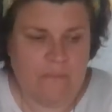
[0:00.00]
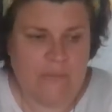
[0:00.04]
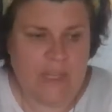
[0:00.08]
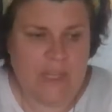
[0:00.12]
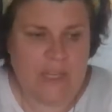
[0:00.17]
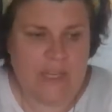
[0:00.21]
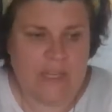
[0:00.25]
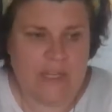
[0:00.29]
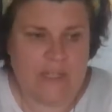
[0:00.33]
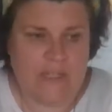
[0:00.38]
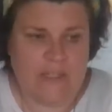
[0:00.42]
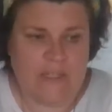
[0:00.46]

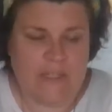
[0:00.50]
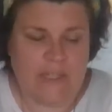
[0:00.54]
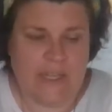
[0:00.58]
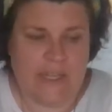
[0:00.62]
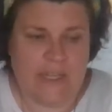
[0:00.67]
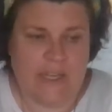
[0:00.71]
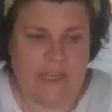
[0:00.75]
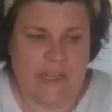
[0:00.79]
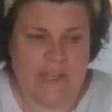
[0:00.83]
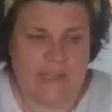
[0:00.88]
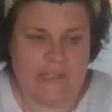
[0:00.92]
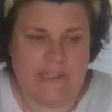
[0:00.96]
And it
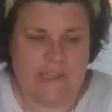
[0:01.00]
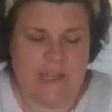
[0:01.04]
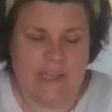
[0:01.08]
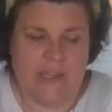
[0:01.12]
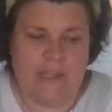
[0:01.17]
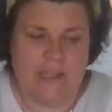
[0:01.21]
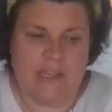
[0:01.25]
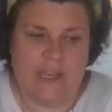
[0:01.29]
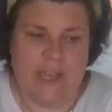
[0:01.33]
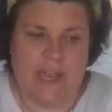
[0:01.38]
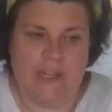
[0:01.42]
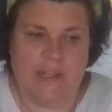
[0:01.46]
is like
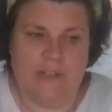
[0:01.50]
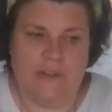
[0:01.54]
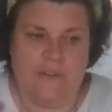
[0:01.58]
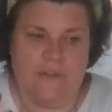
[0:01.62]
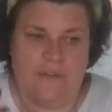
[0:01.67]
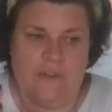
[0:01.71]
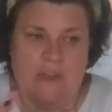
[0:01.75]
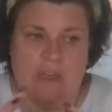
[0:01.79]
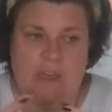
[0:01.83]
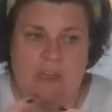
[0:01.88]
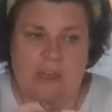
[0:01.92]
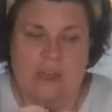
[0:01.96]
the kind of
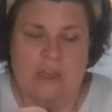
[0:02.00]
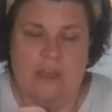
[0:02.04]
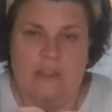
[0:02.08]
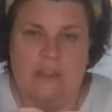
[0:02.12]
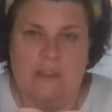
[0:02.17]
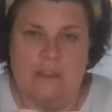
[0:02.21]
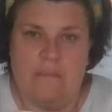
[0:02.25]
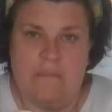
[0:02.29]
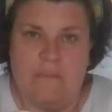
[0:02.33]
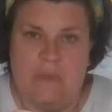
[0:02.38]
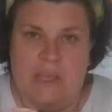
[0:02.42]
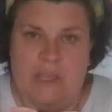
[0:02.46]

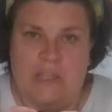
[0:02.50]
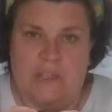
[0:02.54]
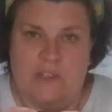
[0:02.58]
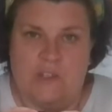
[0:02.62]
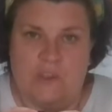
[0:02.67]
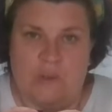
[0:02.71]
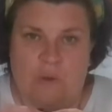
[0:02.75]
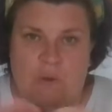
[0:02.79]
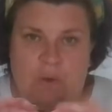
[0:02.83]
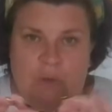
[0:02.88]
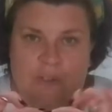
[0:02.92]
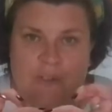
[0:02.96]
the meat
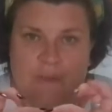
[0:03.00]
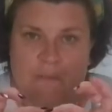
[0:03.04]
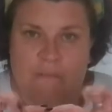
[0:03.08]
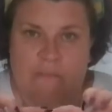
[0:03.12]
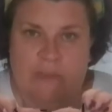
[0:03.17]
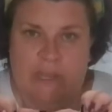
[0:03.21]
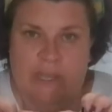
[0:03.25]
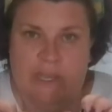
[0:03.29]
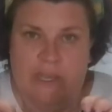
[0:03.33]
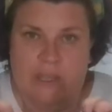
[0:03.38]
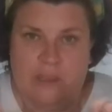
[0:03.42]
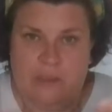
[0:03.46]
sauce and
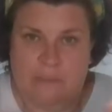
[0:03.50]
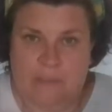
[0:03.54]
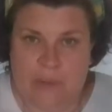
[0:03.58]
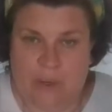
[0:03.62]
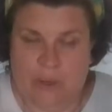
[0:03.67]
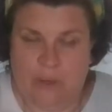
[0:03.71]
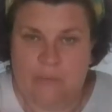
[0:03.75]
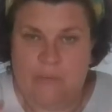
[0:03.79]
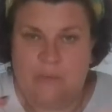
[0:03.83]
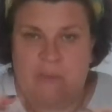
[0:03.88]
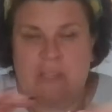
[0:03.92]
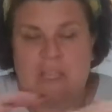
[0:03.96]
meat in the
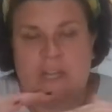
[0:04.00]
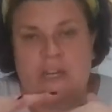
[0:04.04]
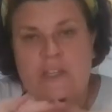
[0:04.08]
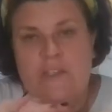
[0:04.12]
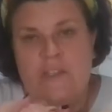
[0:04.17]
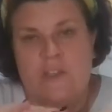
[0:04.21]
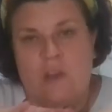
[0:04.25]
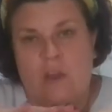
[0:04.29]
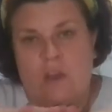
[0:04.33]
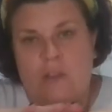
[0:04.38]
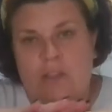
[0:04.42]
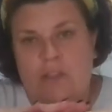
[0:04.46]
bottom, but then it's
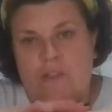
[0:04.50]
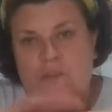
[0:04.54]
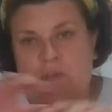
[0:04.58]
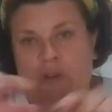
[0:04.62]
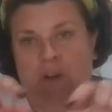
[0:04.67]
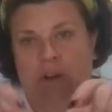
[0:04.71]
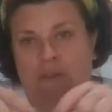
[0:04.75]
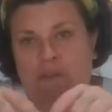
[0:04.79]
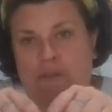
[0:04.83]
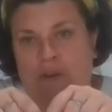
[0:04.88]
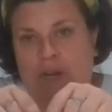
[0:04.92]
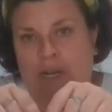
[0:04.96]
got this
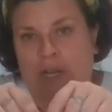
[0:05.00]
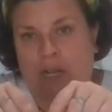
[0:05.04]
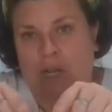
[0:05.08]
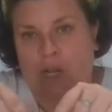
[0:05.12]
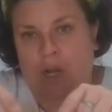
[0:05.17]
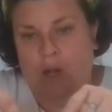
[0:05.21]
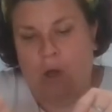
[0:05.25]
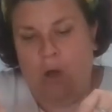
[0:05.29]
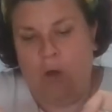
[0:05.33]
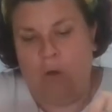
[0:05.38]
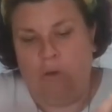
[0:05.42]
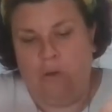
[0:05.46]
very, very
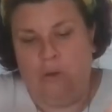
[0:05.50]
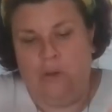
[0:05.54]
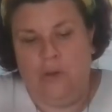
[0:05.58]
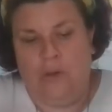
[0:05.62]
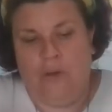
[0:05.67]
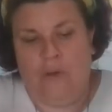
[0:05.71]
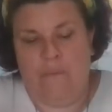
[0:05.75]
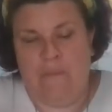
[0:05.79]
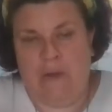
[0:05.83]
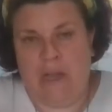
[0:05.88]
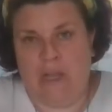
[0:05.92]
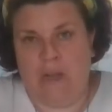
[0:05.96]
long
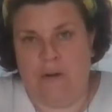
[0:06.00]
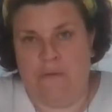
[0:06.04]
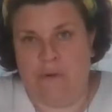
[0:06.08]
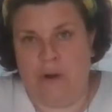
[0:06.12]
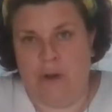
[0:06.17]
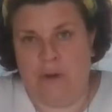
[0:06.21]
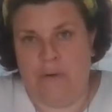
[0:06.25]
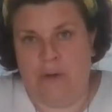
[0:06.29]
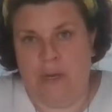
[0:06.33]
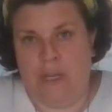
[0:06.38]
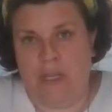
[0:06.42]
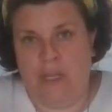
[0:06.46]

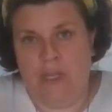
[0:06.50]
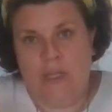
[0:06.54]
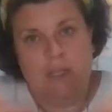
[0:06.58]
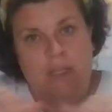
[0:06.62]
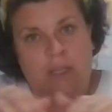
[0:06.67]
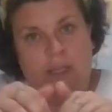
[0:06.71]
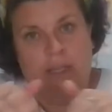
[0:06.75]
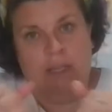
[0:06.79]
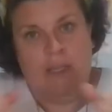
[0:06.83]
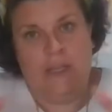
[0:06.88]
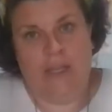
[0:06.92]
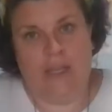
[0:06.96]
macaroni
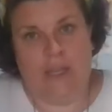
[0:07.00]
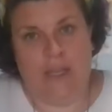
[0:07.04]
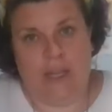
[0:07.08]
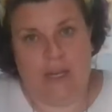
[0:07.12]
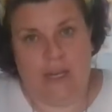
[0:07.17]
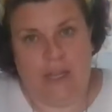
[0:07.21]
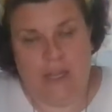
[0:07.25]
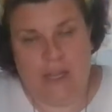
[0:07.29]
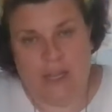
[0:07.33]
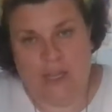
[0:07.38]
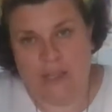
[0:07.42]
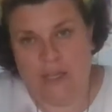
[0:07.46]
in
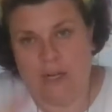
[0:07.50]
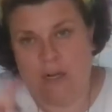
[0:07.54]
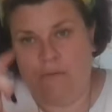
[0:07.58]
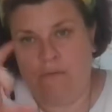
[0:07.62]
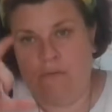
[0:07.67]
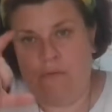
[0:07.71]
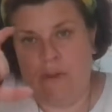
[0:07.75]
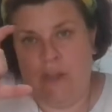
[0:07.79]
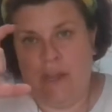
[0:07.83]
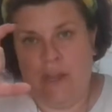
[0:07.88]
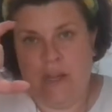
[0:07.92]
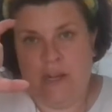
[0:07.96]
it and then a
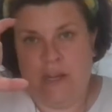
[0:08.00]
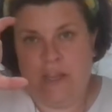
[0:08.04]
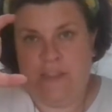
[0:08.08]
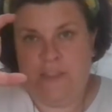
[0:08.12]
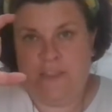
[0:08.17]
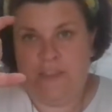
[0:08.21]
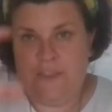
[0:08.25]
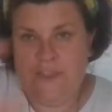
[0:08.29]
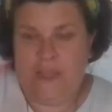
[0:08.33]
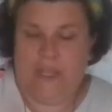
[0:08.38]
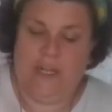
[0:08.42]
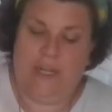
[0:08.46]
really
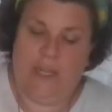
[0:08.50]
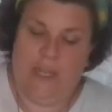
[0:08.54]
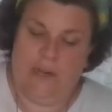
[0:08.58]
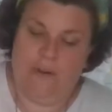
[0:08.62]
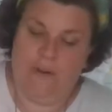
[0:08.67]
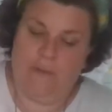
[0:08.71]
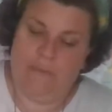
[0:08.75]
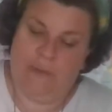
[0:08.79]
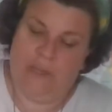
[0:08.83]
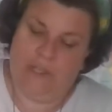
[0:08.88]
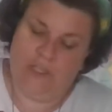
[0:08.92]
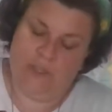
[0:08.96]
thick layer
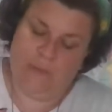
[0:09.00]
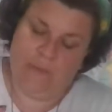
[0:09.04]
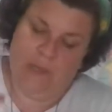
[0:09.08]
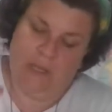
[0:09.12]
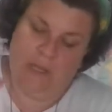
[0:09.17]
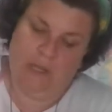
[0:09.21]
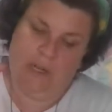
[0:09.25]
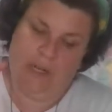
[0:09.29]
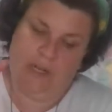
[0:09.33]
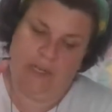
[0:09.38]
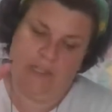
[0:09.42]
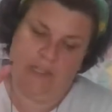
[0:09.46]
of
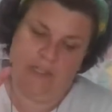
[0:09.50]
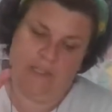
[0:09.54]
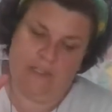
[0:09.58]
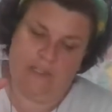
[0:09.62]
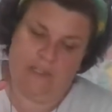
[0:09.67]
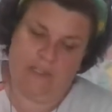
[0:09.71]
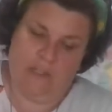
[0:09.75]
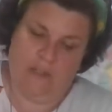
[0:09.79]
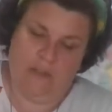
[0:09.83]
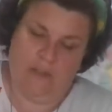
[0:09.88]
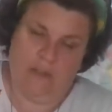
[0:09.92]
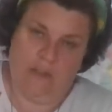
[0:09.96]
bechamel and
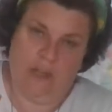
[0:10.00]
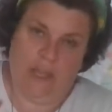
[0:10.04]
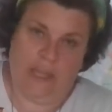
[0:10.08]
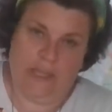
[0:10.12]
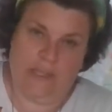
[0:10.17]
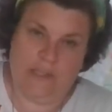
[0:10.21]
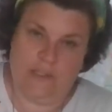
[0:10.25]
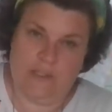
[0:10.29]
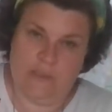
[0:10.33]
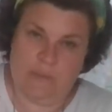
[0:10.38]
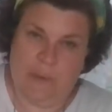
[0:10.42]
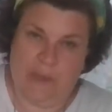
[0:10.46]
it's
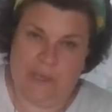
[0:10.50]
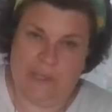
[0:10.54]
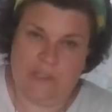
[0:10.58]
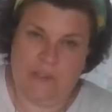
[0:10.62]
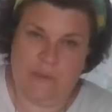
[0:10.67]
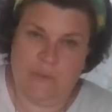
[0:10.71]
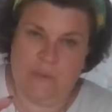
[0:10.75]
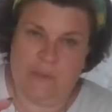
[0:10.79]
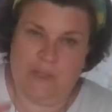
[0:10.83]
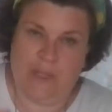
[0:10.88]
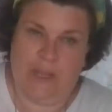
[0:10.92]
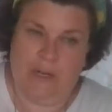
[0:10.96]
like
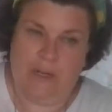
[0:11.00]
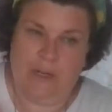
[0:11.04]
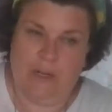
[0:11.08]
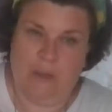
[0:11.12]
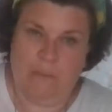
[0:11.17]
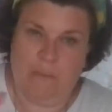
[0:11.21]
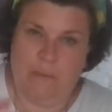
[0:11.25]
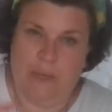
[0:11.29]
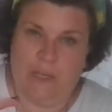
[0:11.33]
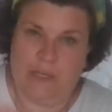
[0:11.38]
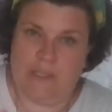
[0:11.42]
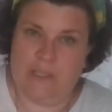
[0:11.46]
spiced with like
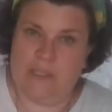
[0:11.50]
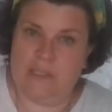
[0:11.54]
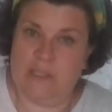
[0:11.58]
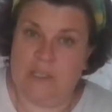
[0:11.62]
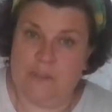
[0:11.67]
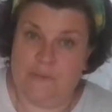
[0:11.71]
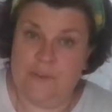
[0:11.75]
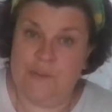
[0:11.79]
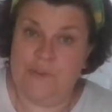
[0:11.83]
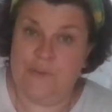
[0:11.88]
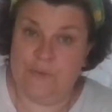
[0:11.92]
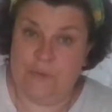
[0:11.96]
nutmeg and
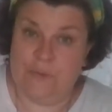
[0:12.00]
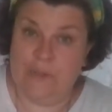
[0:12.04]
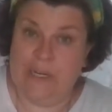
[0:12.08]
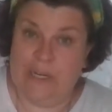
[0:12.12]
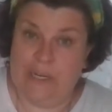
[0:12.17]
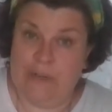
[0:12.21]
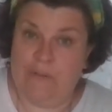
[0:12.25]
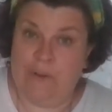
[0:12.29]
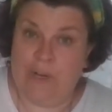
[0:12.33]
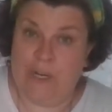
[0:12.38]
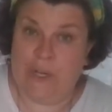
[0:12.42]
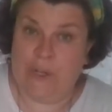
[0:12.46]
stuff. It's
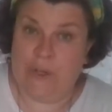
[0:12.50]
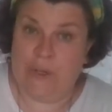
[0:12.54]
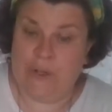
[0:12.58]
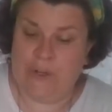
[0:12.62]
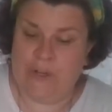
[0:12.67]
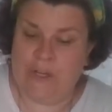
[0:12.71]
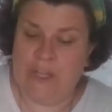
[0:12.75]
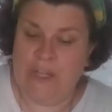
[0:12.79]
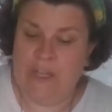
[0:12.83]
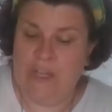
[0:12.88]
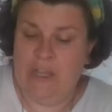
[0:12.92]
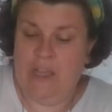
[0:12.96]
really, really
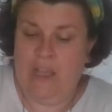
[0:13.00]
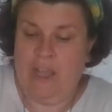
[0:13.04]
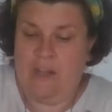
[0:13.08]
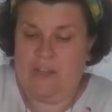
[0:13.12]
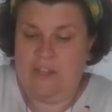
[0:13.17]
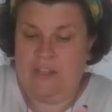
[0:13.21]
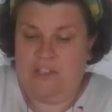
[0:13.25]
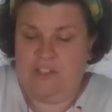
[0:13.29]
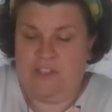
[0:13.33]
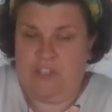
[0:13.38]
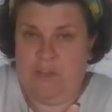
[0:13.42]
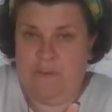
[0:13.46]
good. And
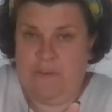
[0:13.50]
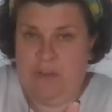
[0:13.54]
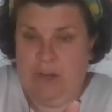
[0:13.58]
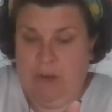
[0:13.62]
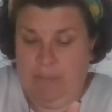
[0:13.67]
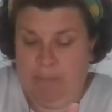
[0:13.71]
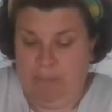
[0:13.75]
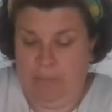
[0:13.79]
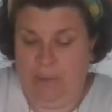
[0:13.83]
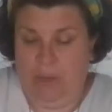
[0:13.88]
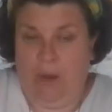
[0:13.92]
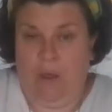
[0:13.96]
they serve it in a
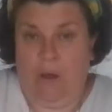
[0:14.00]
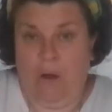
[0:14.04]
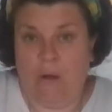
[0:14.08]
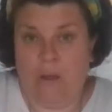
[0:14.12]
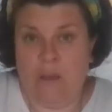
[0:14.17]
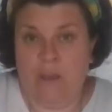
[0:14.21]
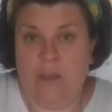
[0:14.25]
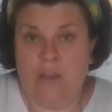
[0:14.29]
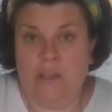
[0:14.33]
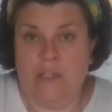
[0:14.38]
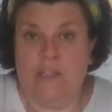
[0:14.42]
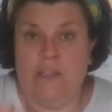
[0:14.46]
block.
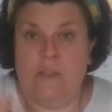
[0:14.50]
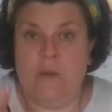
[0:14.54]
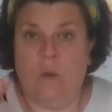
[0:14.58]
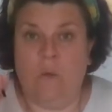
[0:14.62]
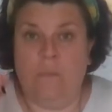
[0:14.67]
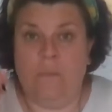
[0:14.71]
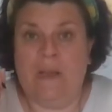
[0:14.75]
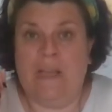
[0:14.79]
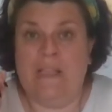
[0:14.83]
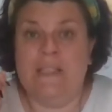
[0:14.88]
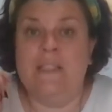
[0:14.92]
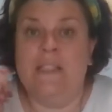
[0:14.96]
It's
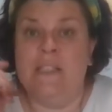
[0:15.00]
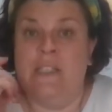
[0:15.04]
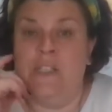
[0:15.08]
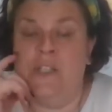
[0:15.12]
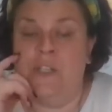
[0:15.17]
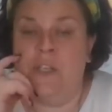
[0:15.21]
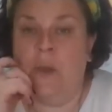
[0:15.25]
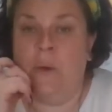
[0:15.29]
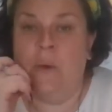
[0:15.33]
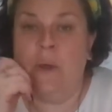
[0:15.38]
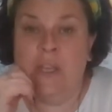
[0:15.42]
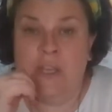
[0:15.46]
called
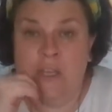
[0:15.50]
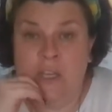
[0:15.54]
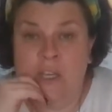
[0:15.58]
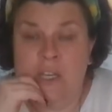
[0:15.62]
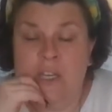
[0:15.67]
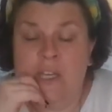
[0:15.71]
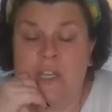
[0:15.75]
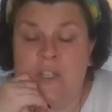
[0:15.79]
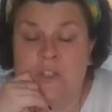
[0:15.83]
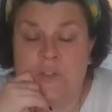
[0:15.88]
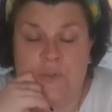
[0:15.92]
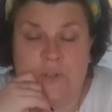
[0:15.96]
pasticcio.
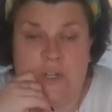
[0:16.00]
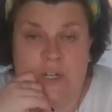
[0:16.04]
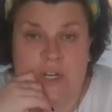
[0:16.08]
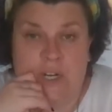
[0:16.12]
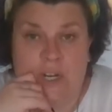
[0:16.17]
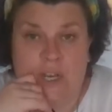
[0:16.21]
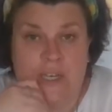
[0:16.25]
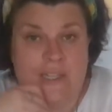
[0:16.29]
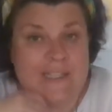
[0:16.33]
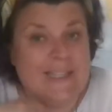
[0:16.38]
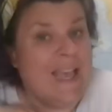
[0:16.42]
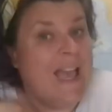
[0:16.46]
It's really
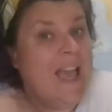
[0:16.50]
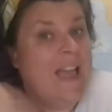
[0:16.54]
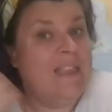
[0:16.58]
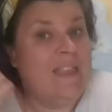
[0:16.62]
nice.